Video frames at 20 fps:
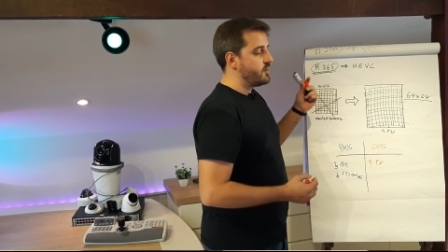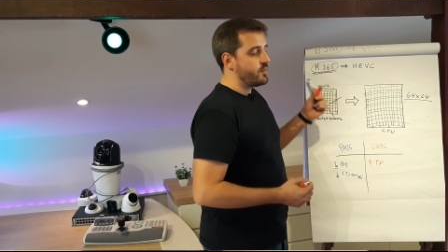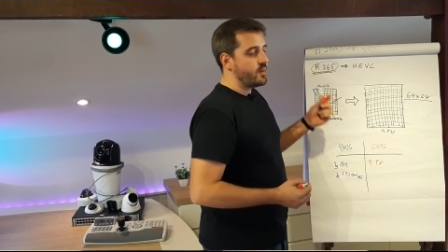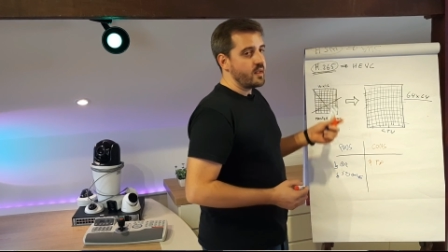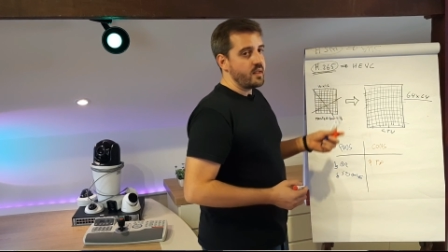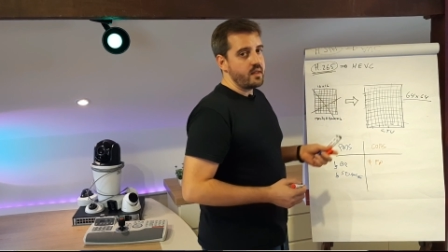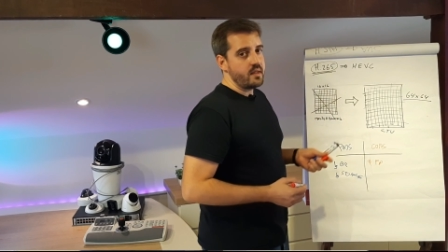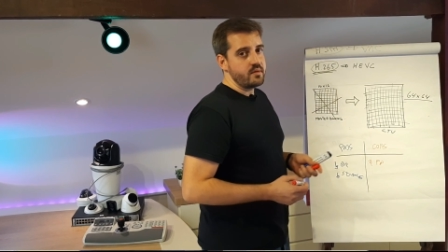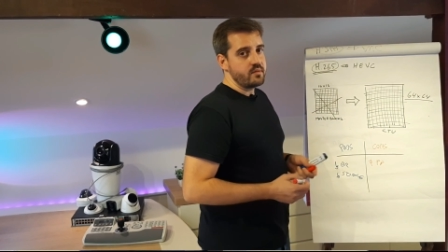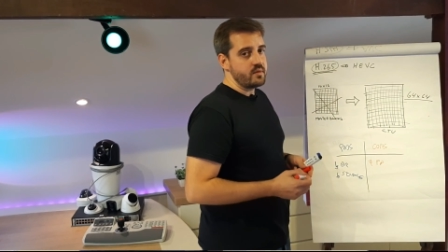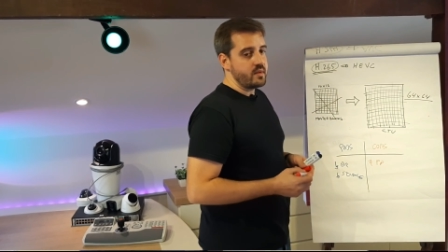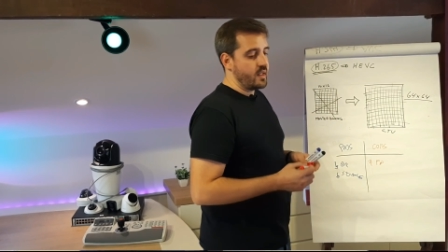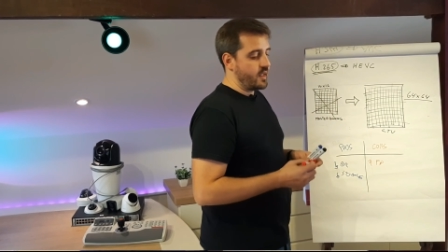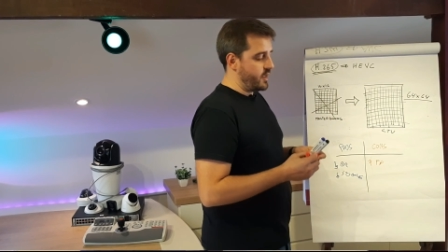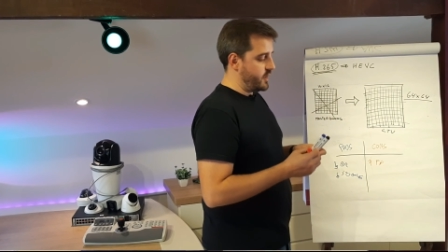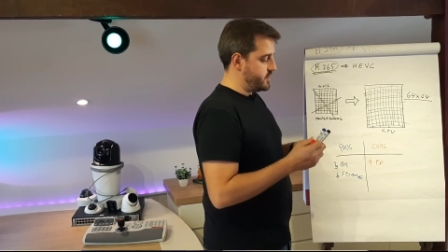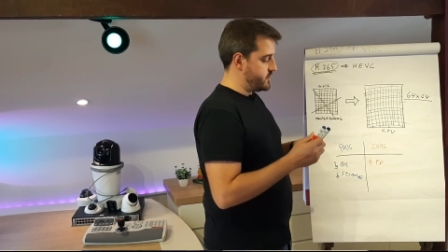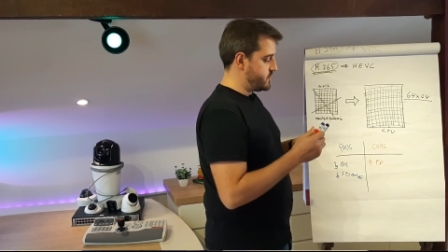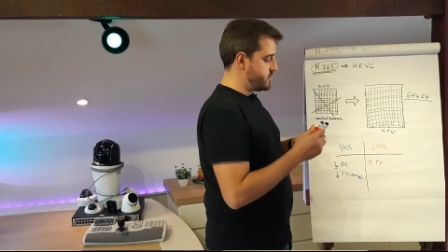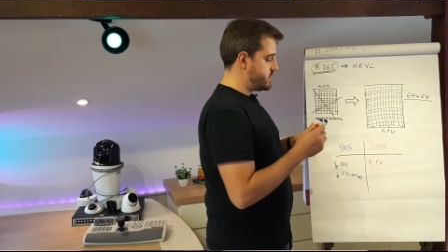related to the
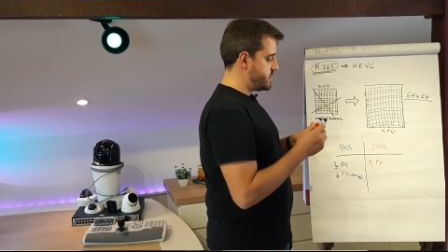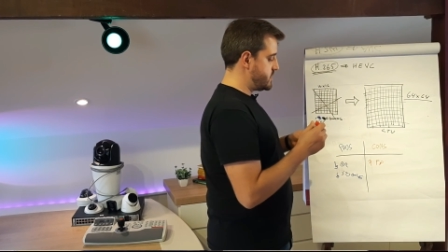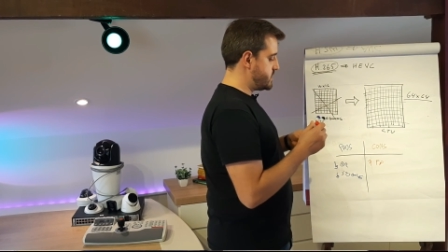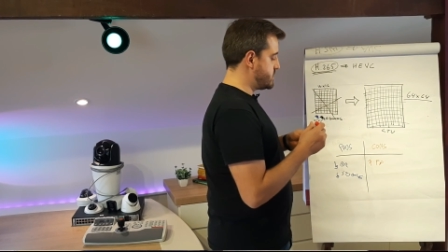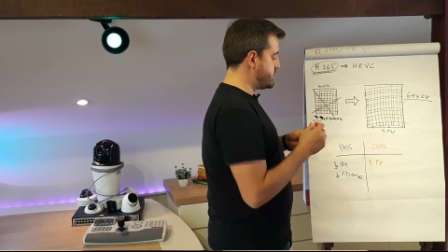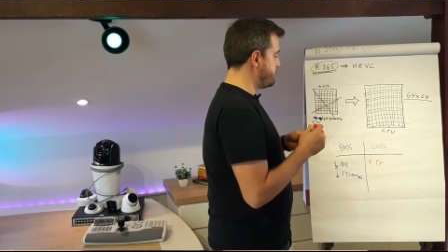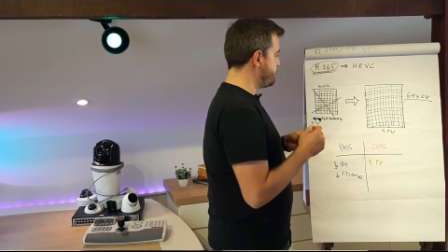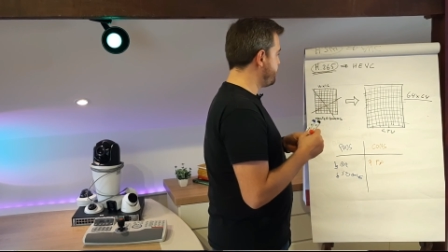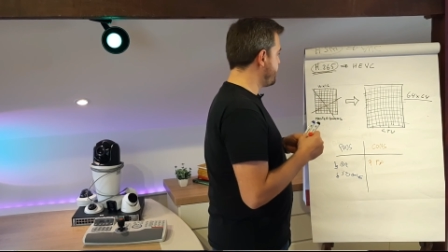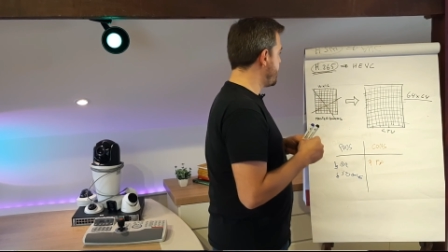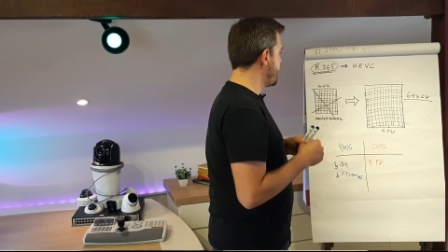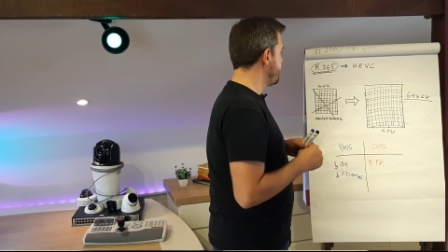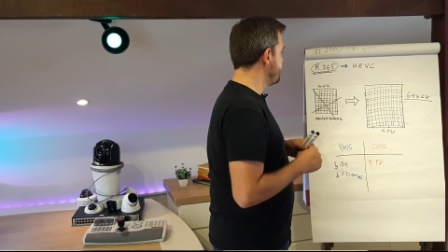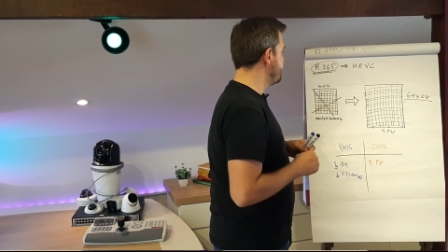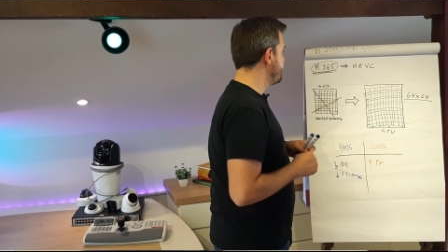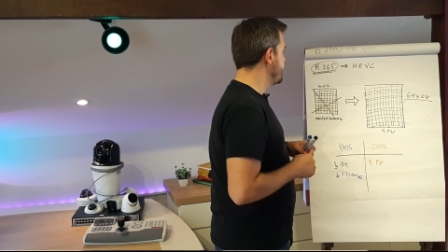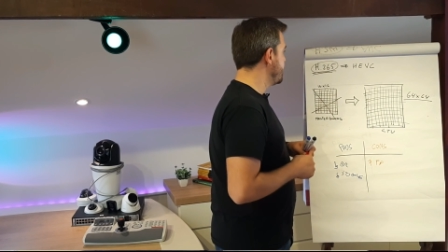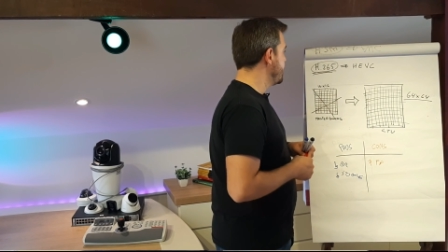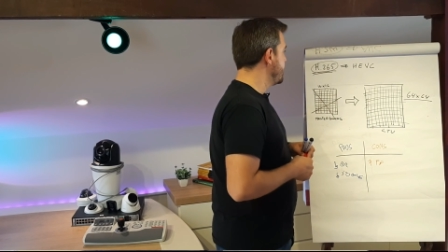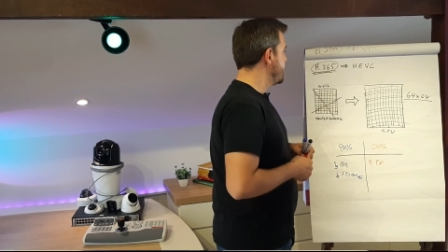H.265